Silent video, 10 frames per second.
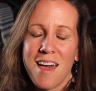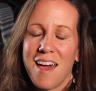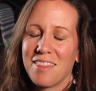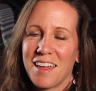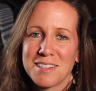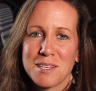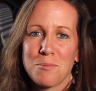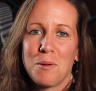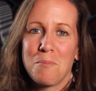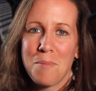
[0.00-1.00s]
And that's
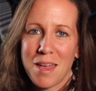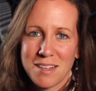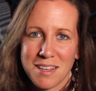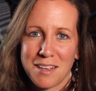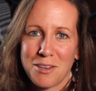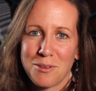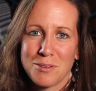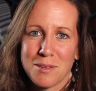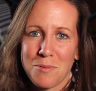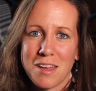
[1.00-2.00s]
some amazing
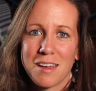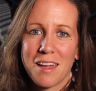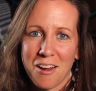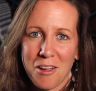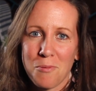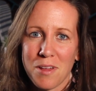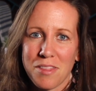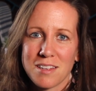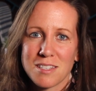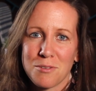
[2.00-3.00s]
news that we can carry
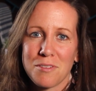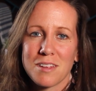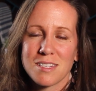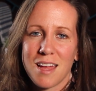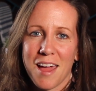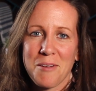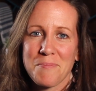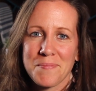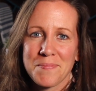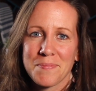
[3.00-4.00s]
with us through this time.